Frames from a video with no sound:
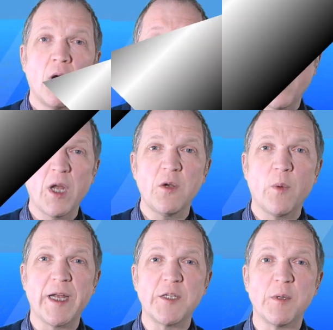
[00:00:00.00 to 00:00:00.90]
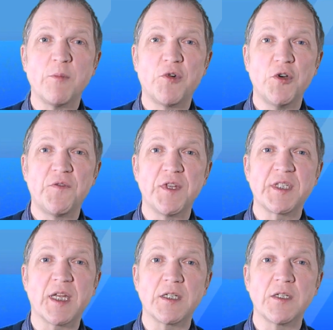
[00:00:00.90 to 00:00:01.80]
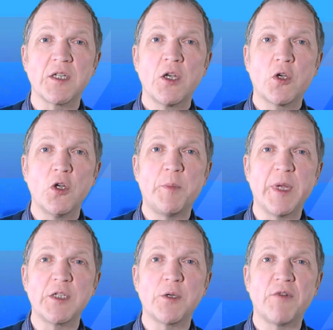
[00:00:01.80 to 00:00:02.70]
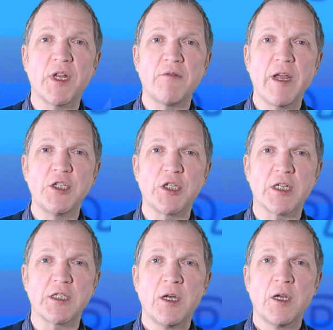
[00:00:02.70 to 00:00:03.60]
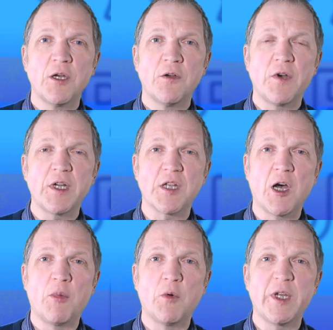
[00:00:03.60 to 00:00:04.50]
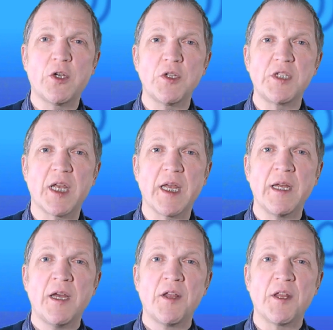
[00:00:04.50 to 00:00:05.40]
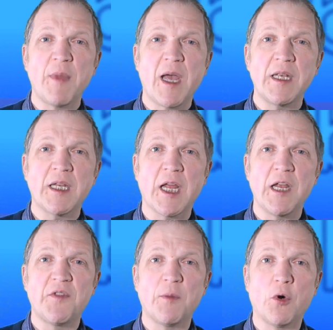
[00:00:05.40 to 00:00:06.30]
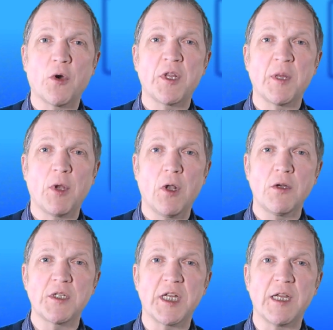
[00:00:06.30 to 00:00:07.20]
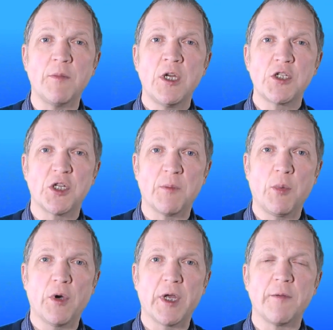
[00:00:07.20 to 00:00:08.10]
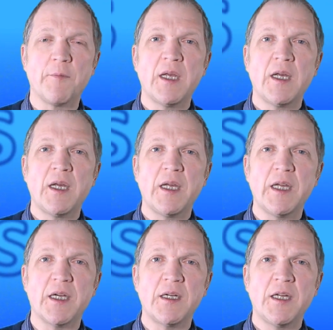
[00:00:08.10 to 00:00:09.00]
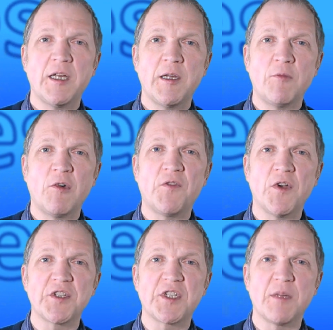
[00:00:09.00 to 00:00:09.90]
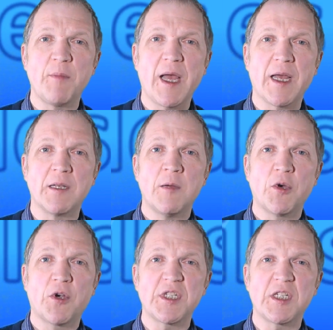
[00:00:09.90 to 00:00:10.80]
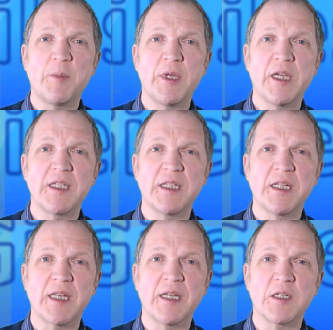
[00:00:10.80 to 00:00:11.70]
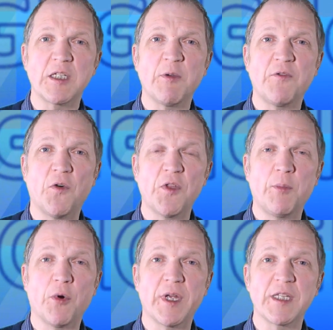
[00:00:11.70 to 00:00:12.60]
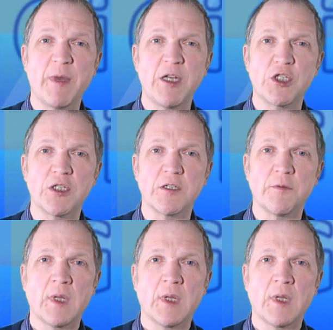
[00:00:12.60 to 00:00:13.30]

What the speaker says: One way to improve this sentence could be to rearrange it. For example, we could say, the man gave the book that belonged to him to the boy. Here, him refers to the man because it appears in the sentence before the boy is mentioned.